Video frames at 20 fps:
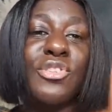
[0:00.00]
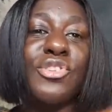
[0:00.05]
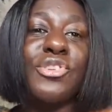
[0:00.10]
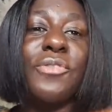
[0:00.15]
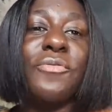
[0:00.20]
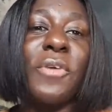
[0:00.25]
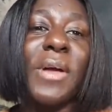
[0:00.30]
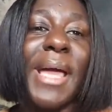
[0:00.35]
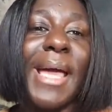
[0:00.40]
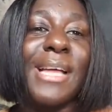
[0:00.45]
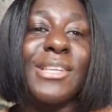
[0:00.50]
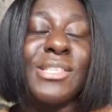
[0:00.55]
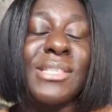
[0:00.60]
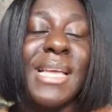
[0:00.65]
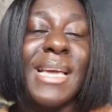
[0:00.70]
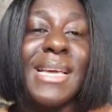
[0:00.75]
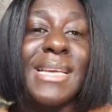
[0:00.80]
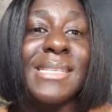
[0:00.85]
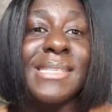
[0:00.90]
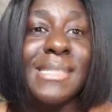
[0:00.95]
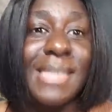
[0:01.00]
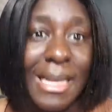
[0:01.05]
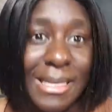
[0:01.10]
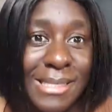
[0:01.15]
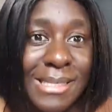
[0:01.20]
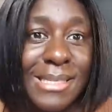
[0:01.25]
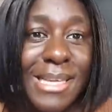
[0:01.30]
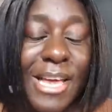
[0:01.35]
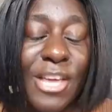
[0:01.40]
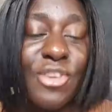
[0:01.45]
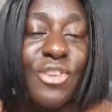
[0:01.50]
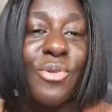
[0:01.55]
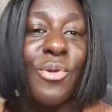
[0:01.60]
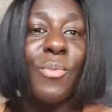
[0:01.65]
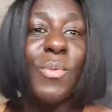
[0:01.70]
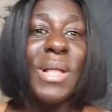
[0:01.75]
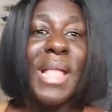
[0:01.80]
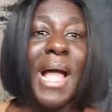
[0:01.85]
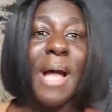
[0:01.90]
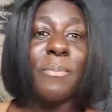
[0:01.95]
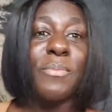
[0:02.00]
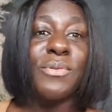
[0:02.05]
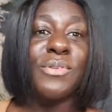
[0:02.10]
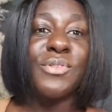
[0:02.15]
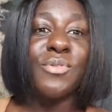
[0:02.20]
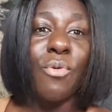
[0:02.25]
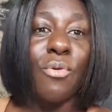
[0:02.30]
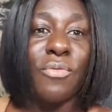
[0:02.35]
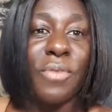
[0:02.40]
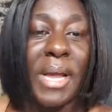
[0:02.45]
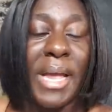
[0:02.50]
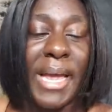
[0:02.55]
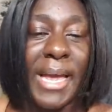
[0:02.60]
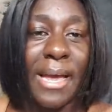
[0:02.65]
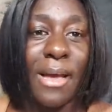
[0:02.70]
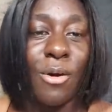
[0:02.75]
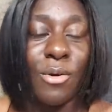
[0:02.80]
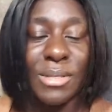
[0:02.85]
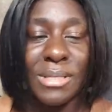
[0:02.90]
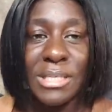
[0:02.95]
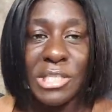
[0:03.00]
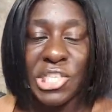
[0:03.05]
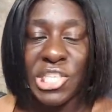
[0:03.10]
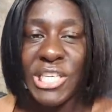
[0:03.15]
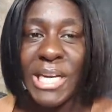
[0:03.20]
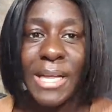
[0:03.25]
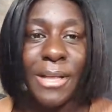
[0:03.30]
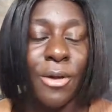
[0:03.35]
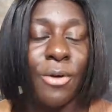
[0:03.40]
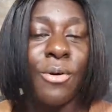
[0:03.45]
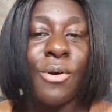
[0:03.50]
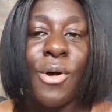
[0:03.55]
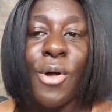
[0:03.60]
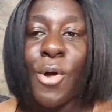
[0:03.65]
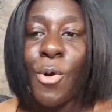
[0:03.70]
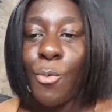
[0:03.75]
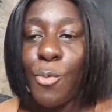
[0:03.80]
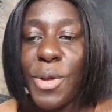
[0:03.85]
do not forget, today is Saturday. You know what happens over here on this channel?